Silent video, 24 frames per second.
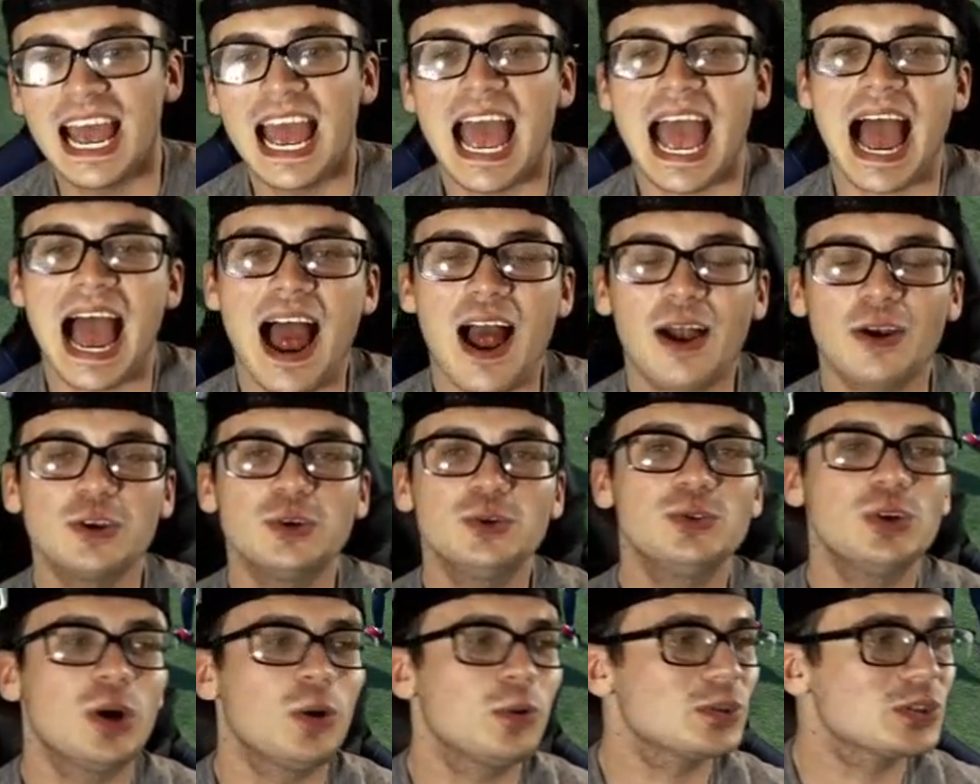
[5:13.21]
how do
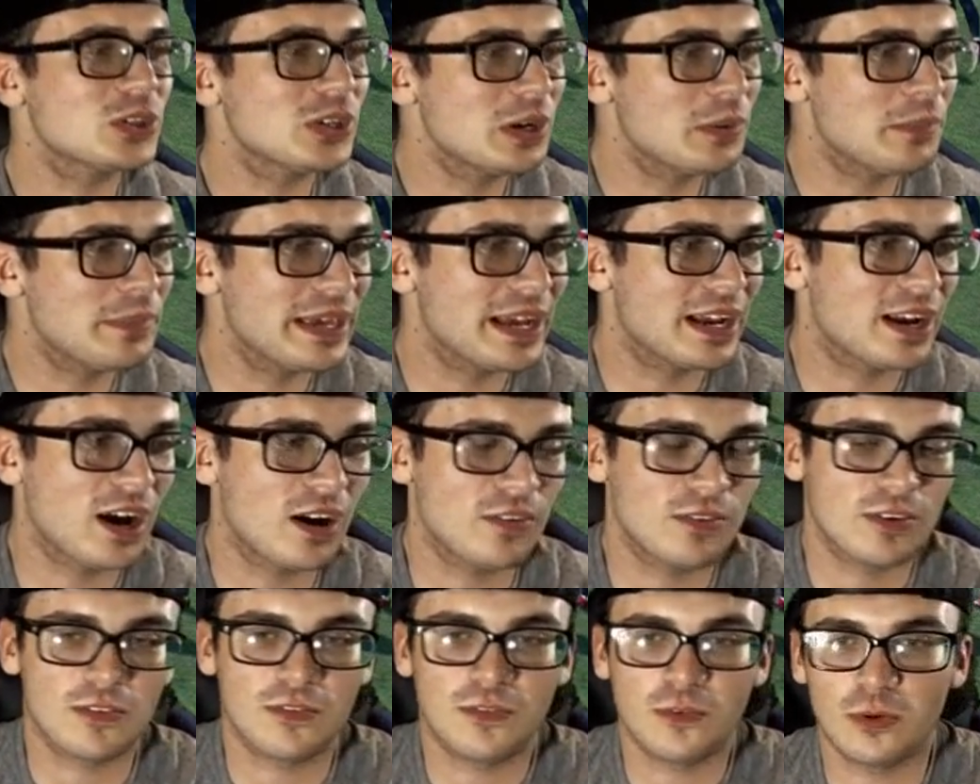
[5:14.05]
you know it's going to be a
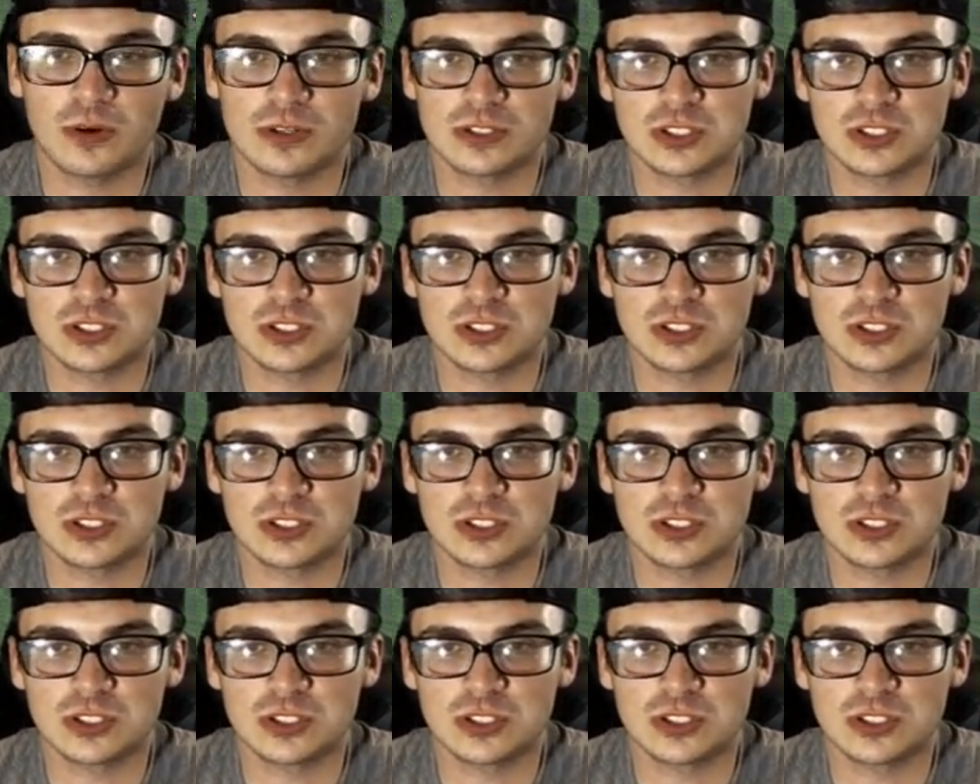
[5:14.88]
cover four?